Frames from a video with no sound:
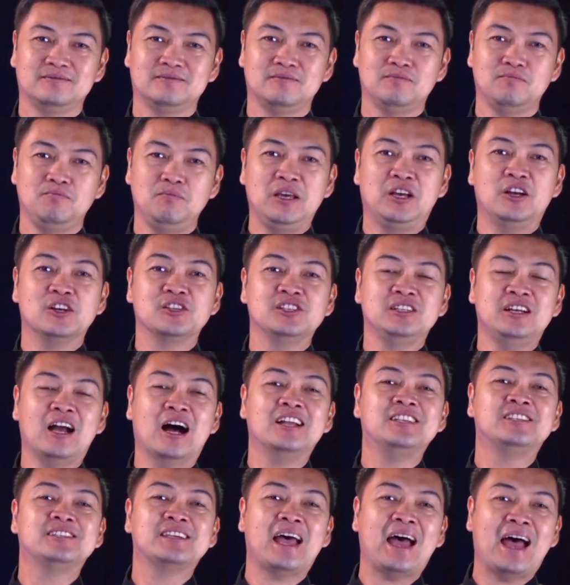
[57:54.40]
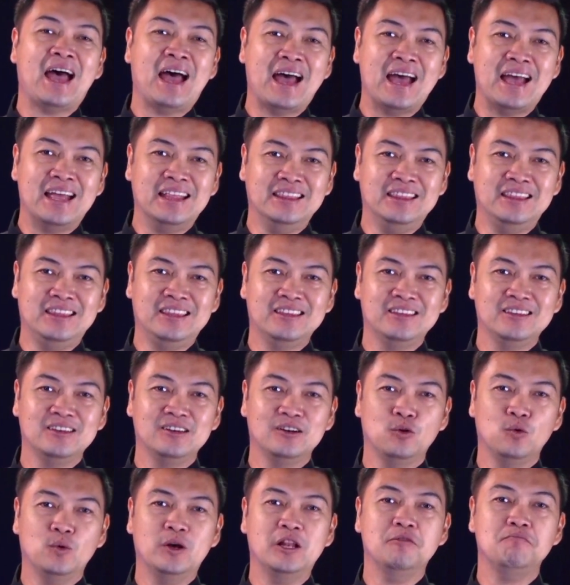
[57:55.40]
Because God's hand
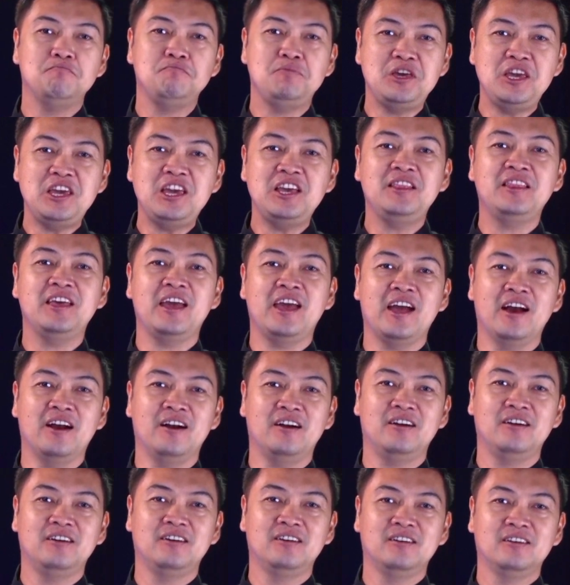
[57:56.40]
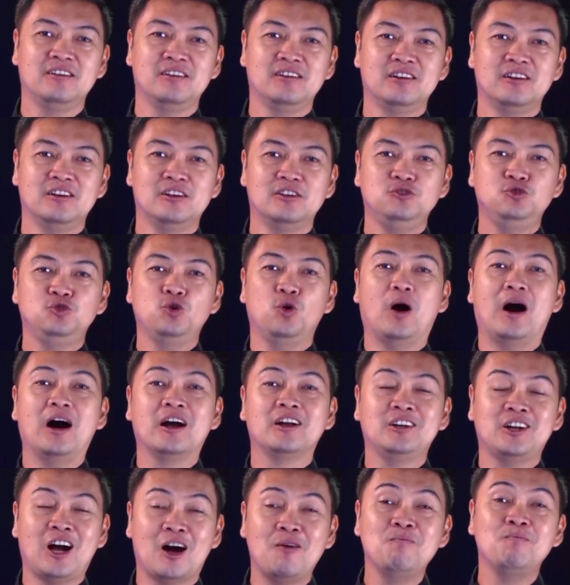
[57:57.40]
will be there to
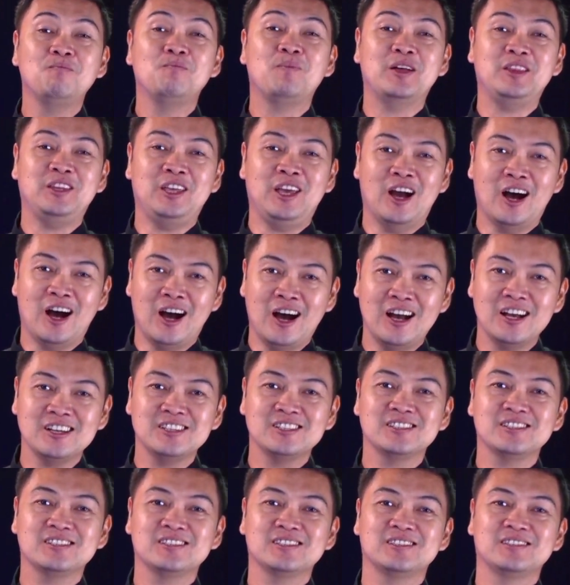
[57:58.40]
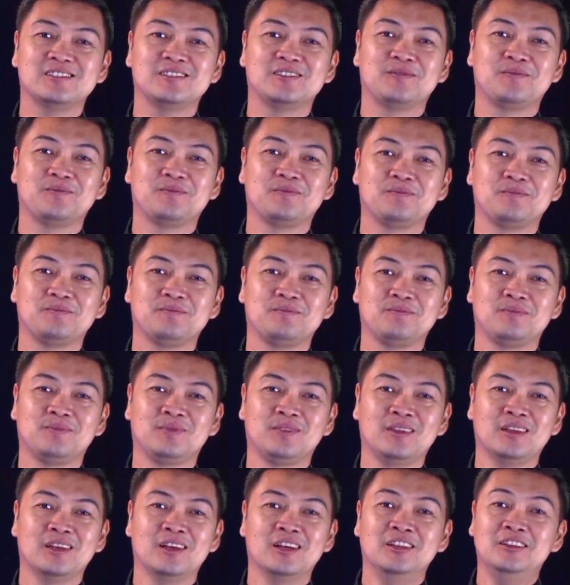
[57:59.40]
accompany us.
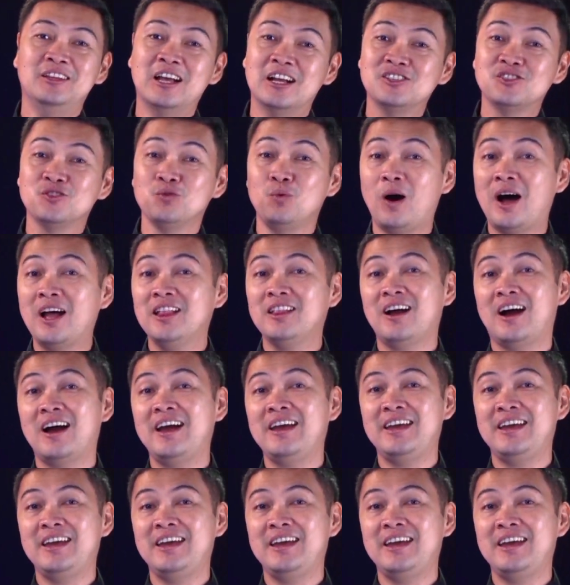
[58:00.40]
That's what I